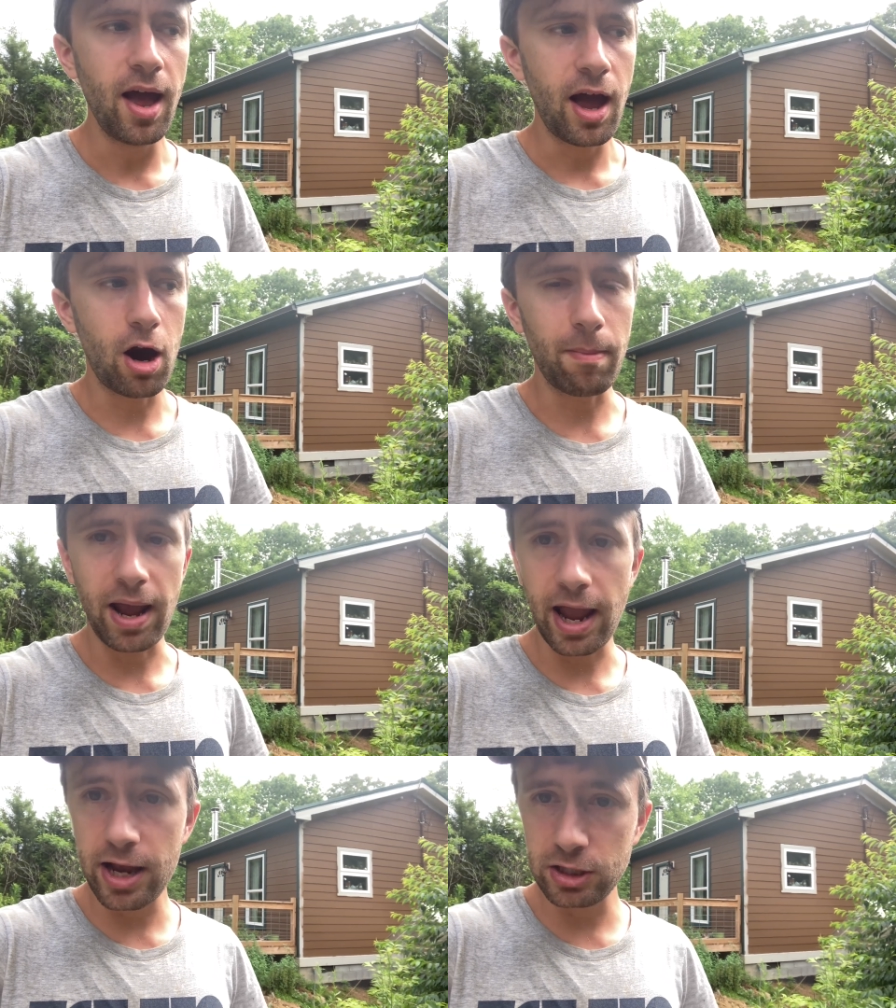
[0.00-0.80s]
how my
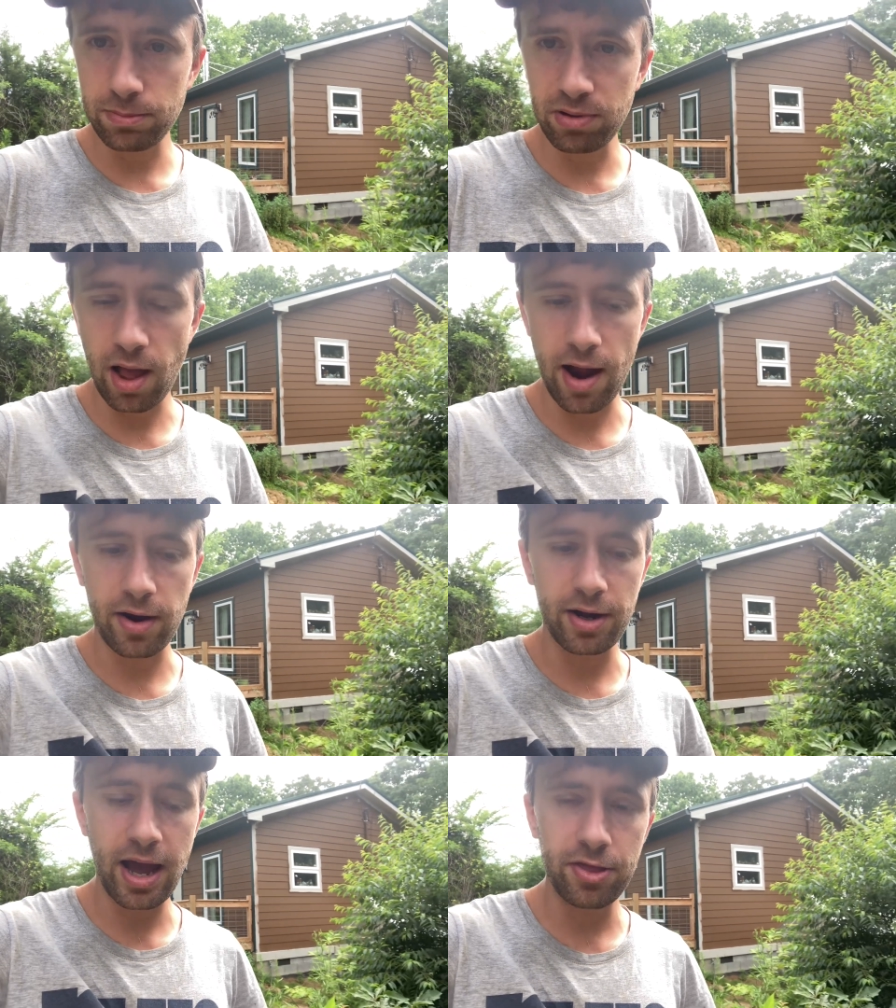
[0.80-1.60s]
hay supplier
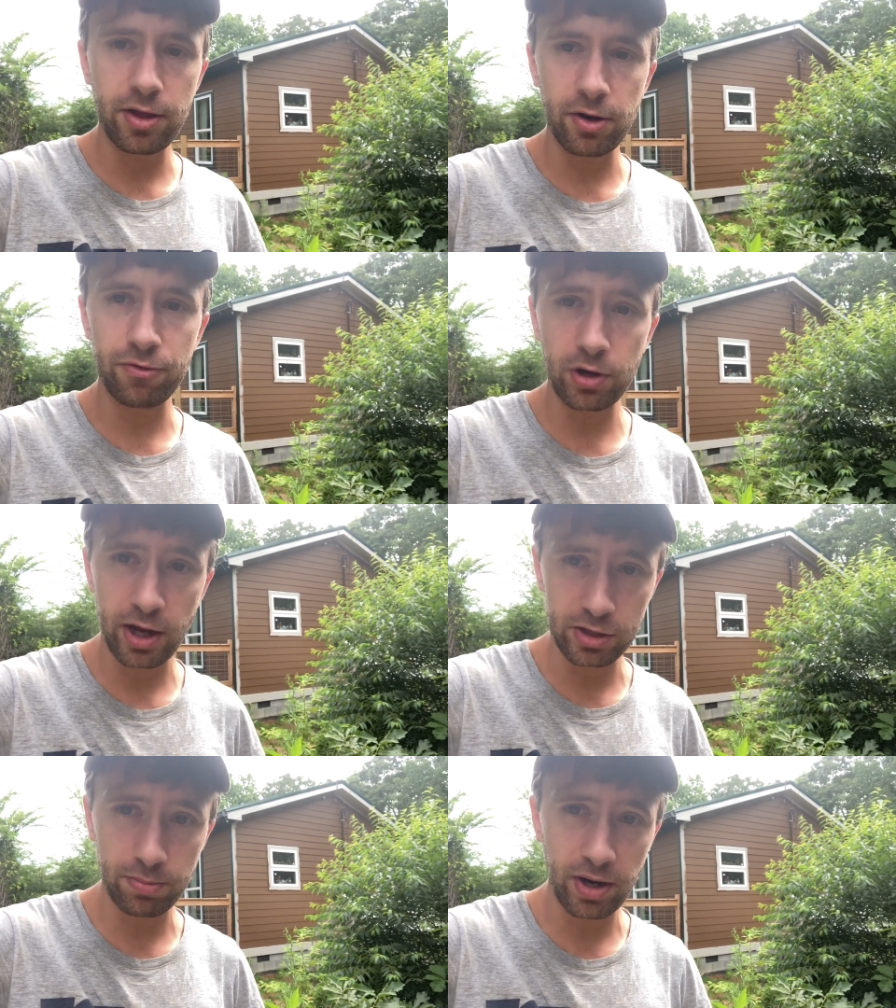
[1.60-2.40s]
had had their
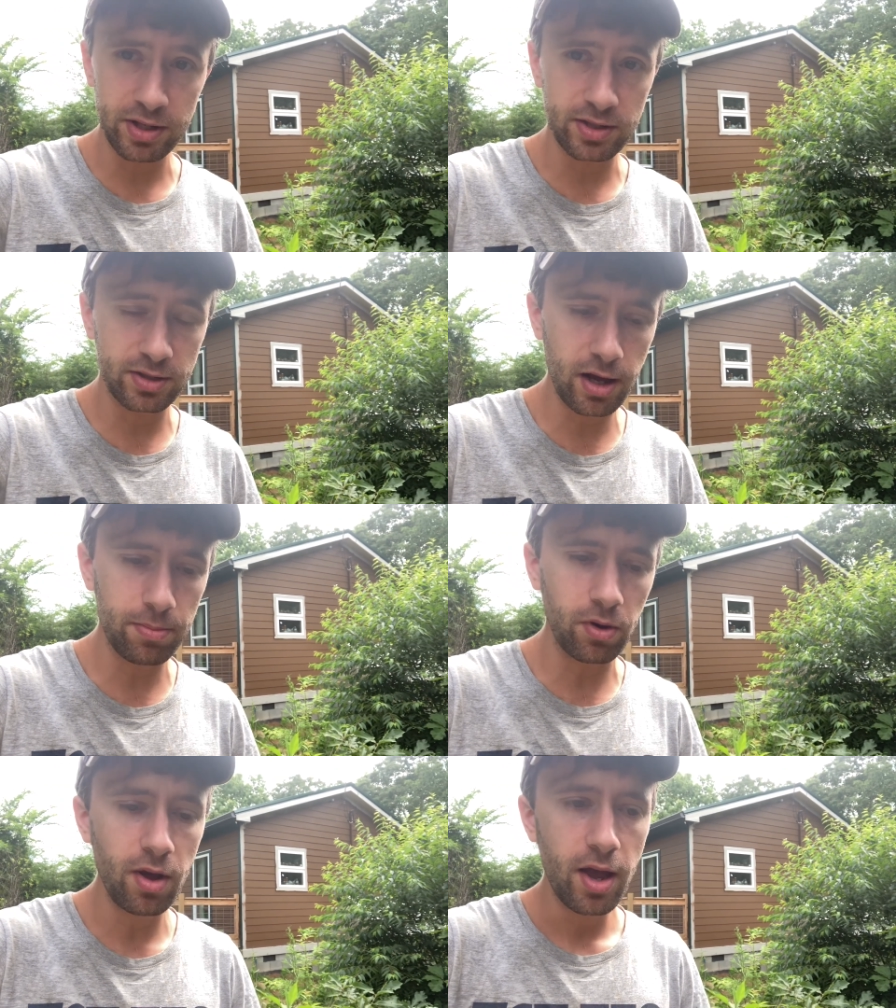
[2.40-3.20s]
fertilizer prices
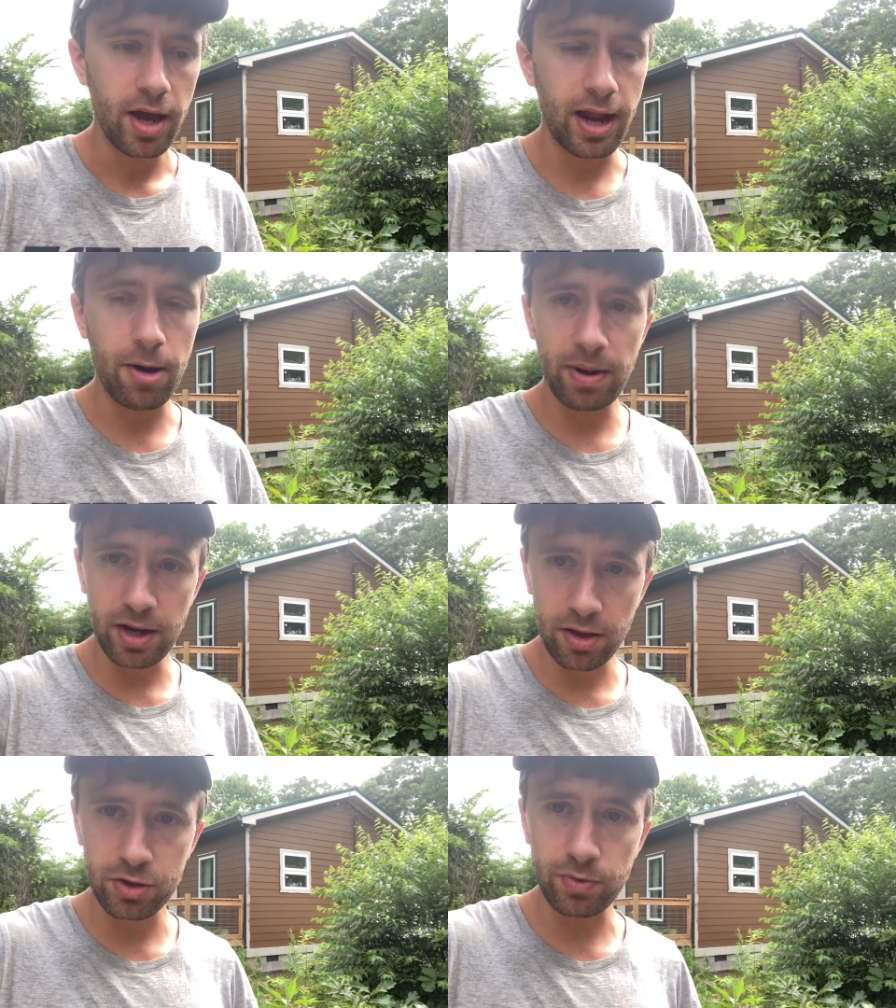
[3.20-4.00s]
double and how
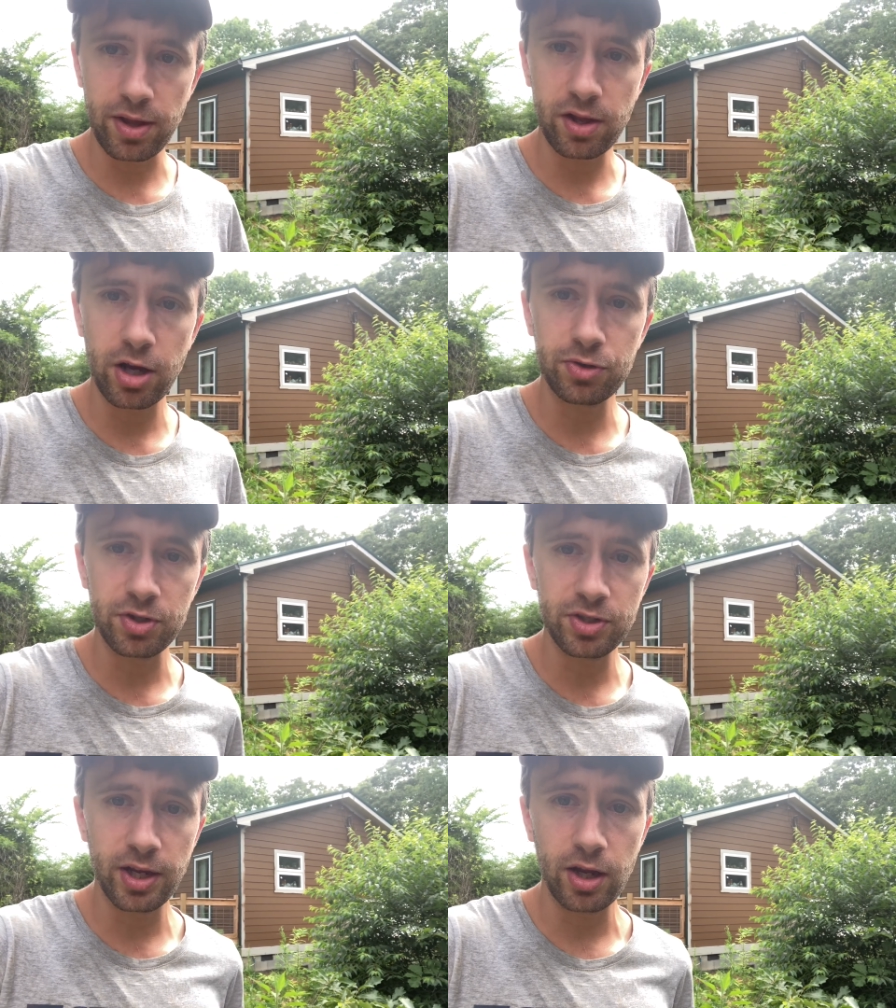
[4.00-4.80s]
many others around the country are
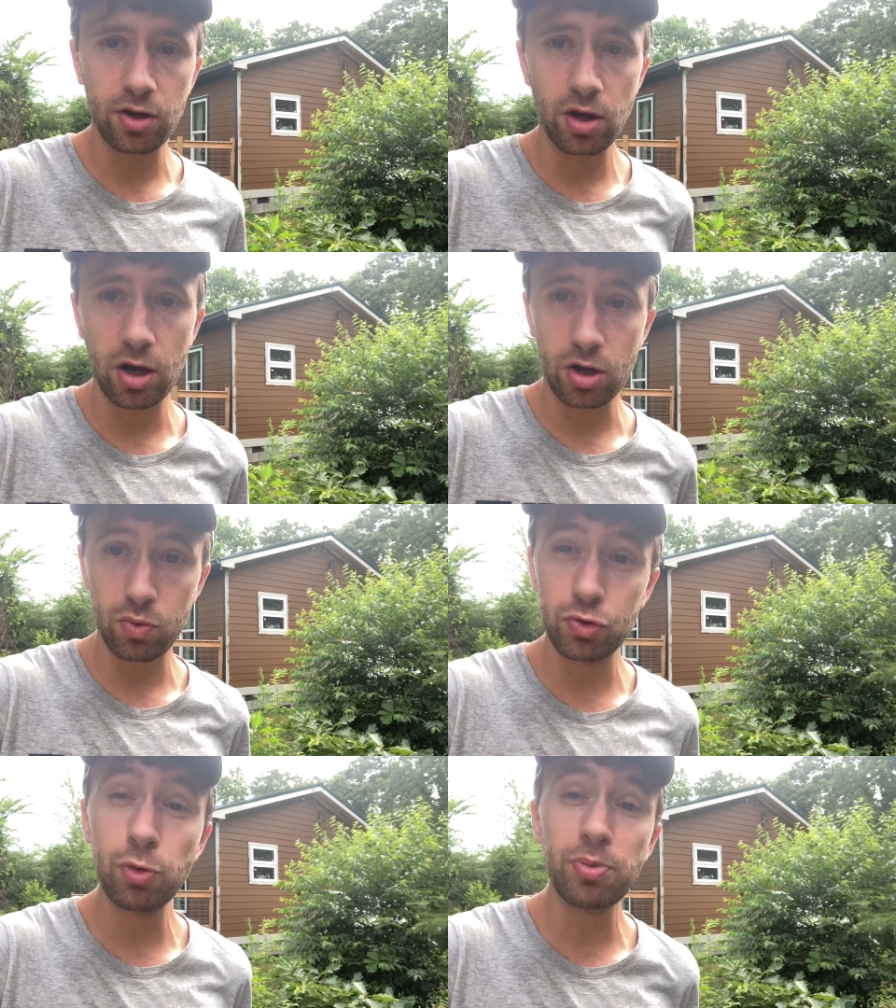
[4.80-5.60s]
seeing uh,
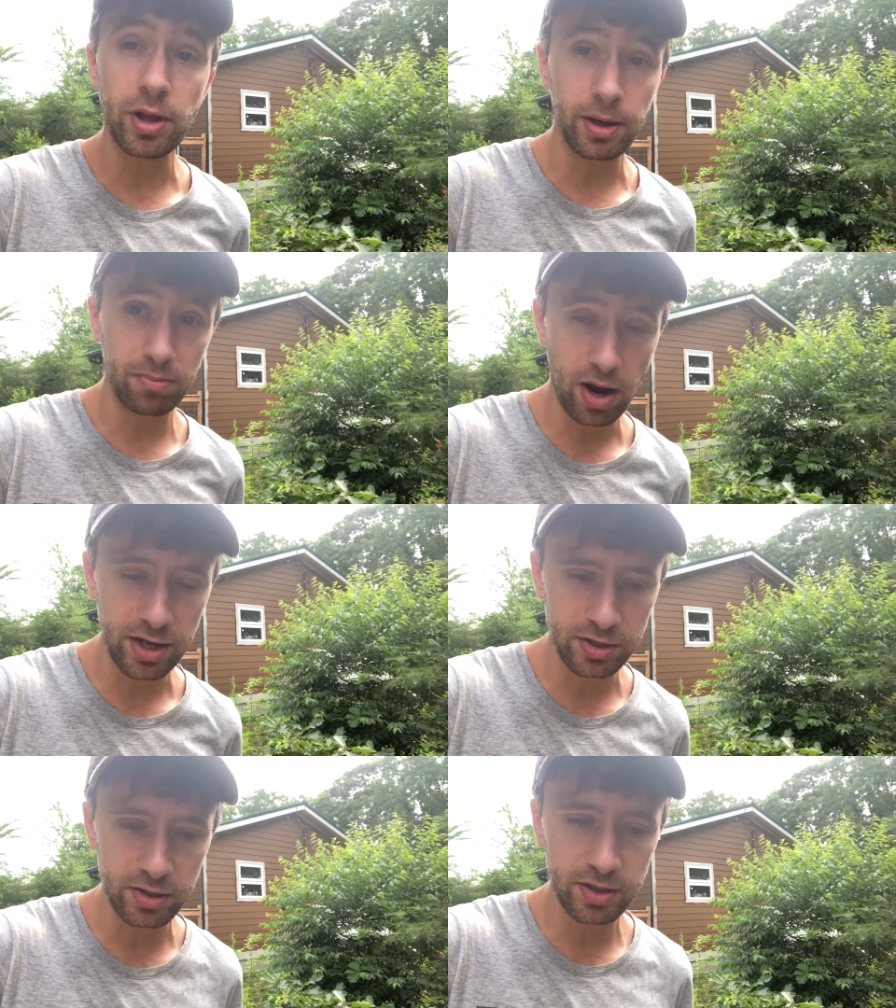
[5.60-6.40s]
quadrupling
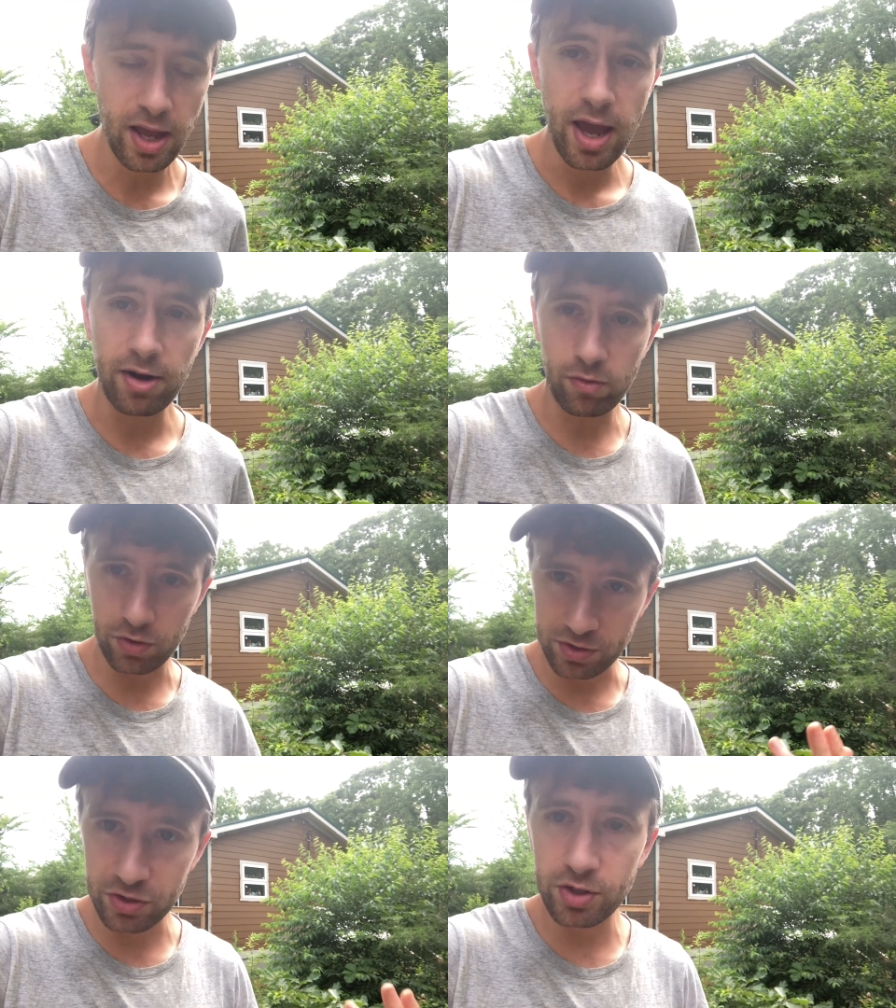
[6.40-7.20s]
prices. And of
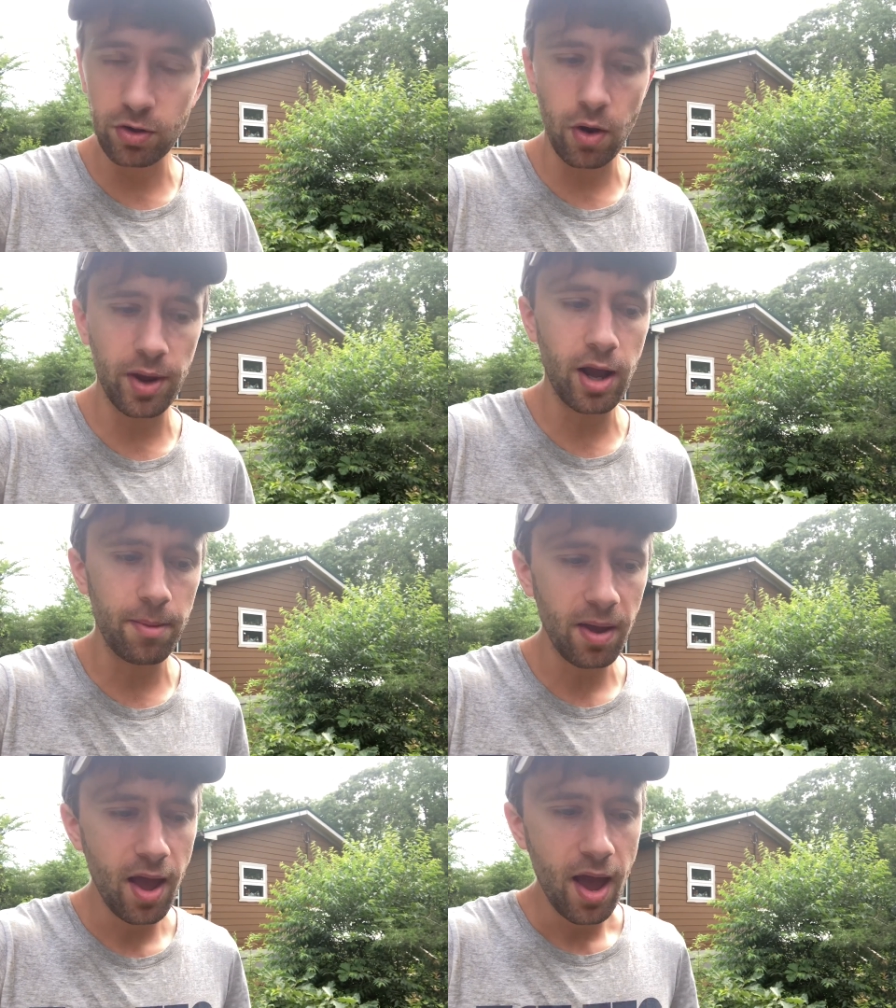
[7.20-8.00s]
course, they're still going up.